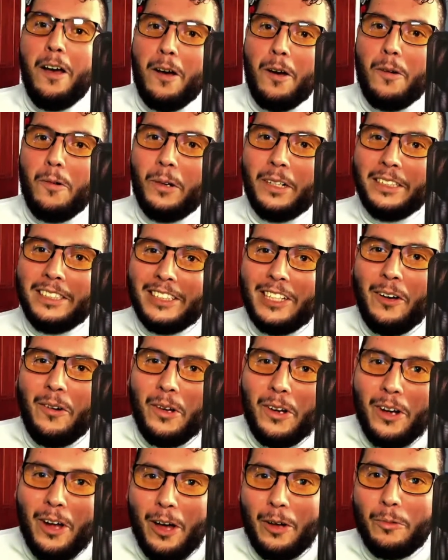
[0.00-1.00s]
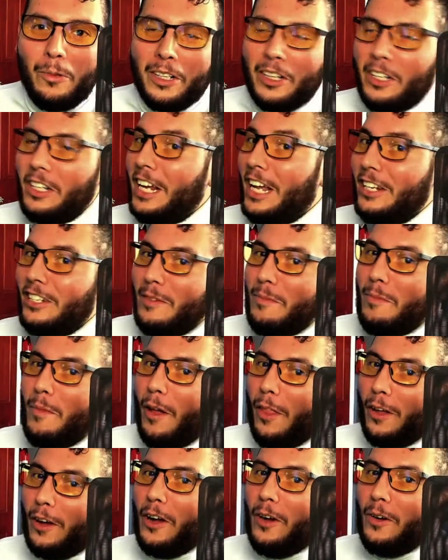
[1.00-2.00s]
What's going on, Wiggler Nation?
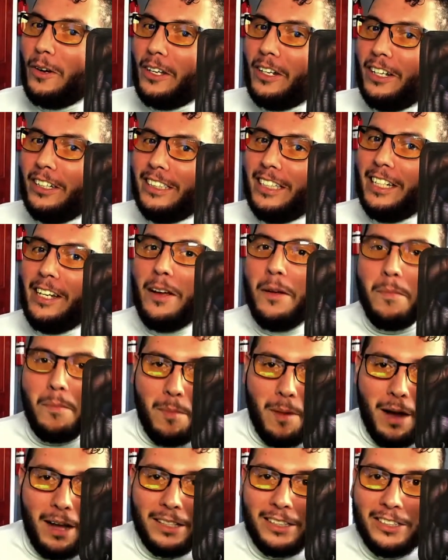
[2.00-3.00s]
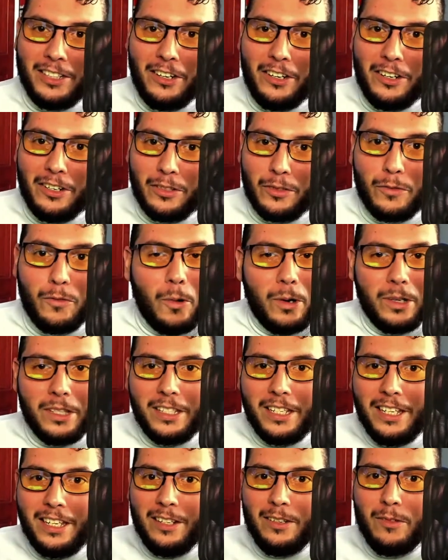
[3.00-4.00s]
Mother Coconuts here. Monster Hunter's
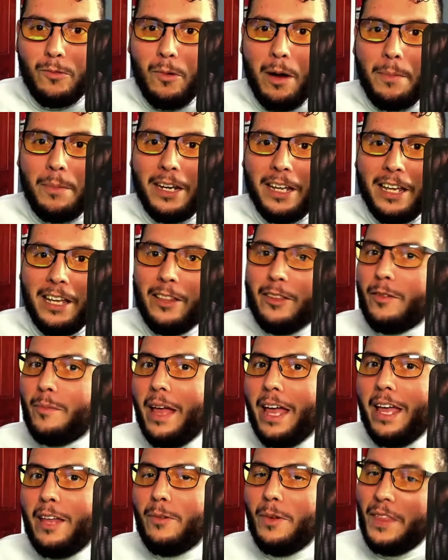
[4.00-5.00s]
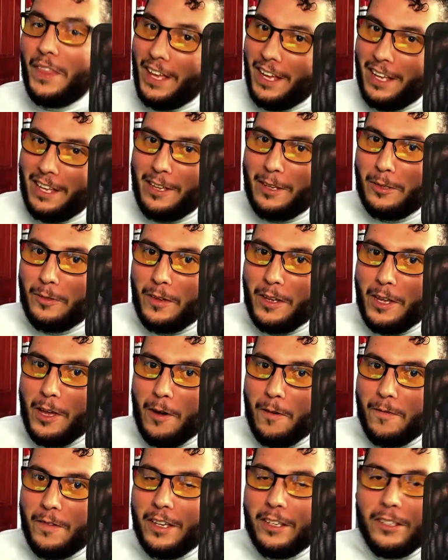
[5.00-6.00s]
14 weapon healer main with the heals for yo
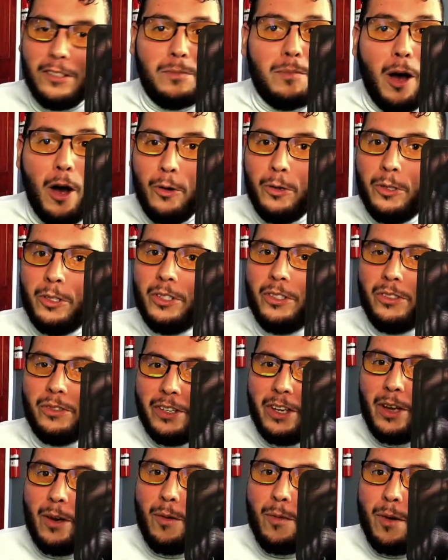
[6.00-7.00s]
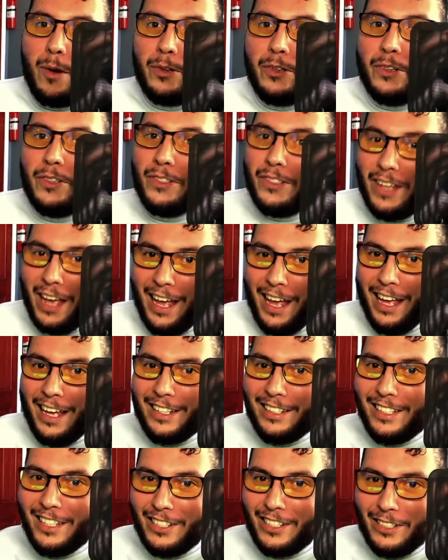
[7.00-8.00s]
feels, potions for yo emotions,
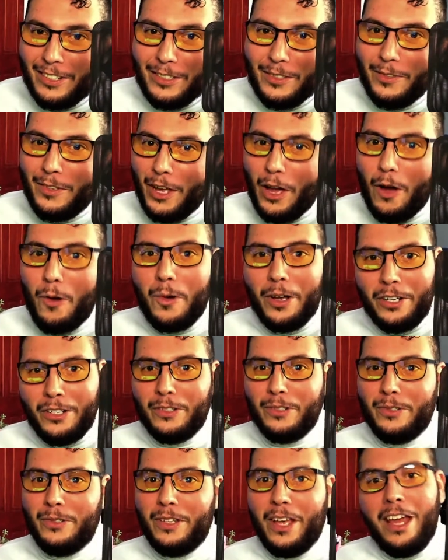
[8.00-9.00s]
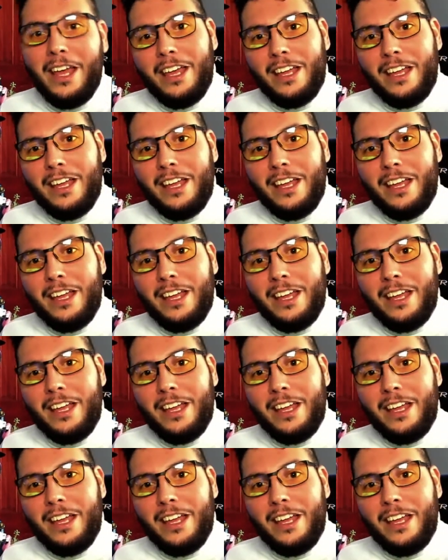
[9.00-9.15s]
and tissues for yo issues.